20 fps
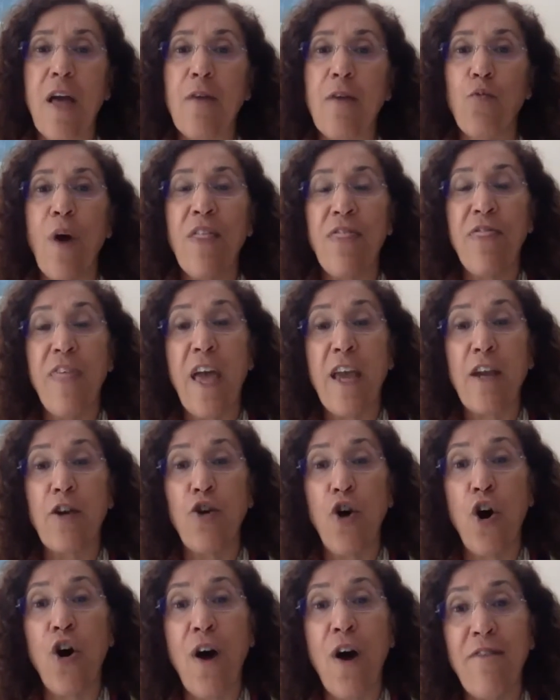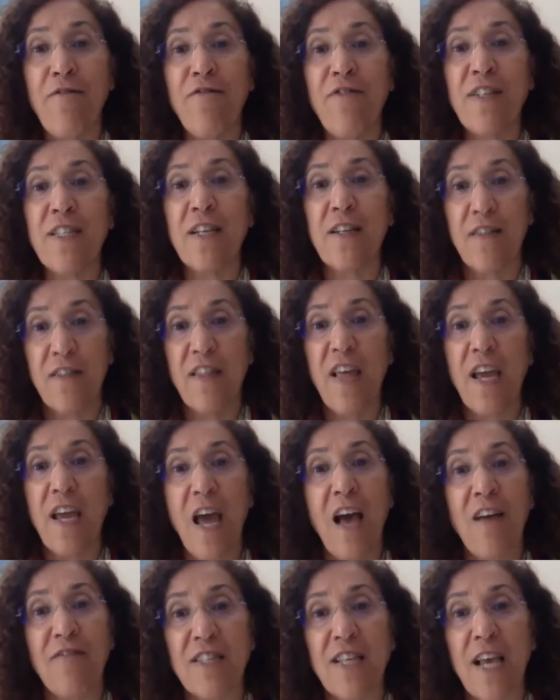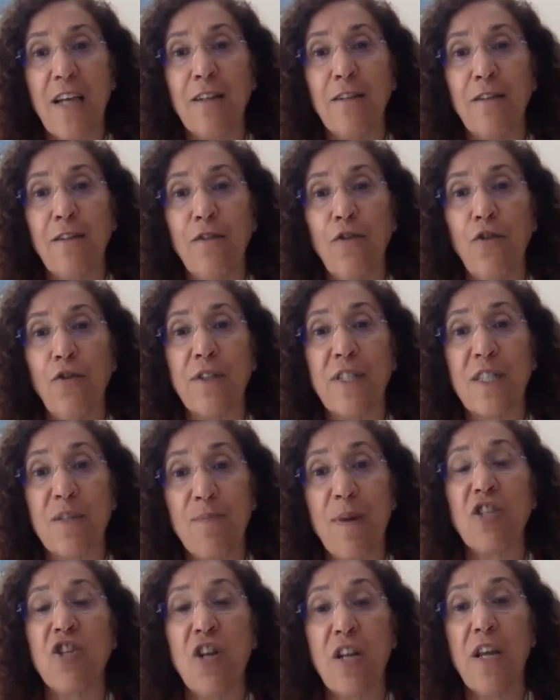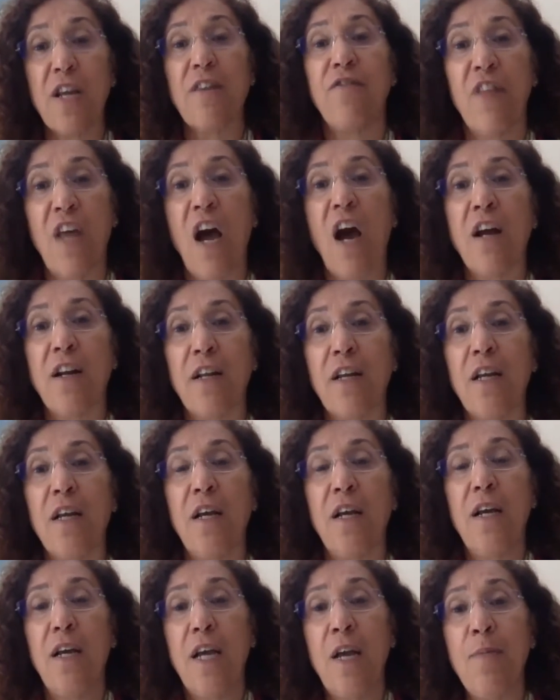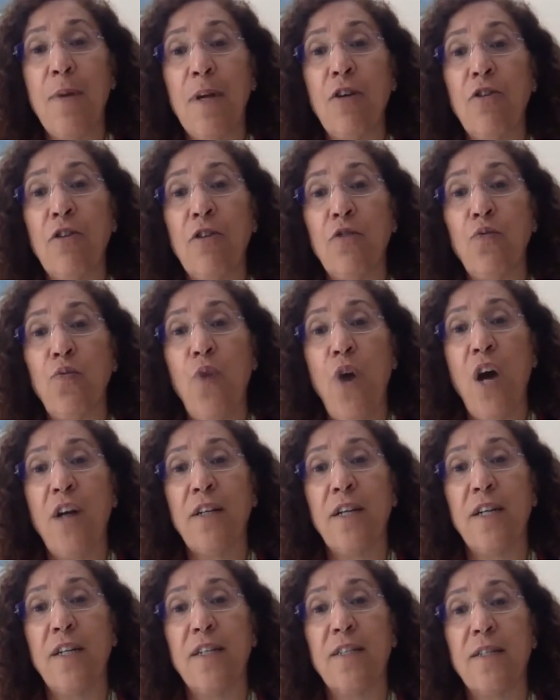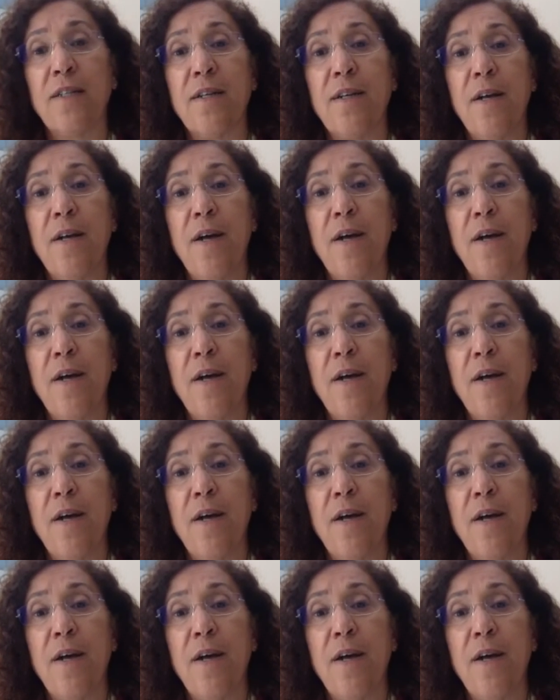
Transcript: when they go and visit, they have second thoughts, especially if they are immigrant workers.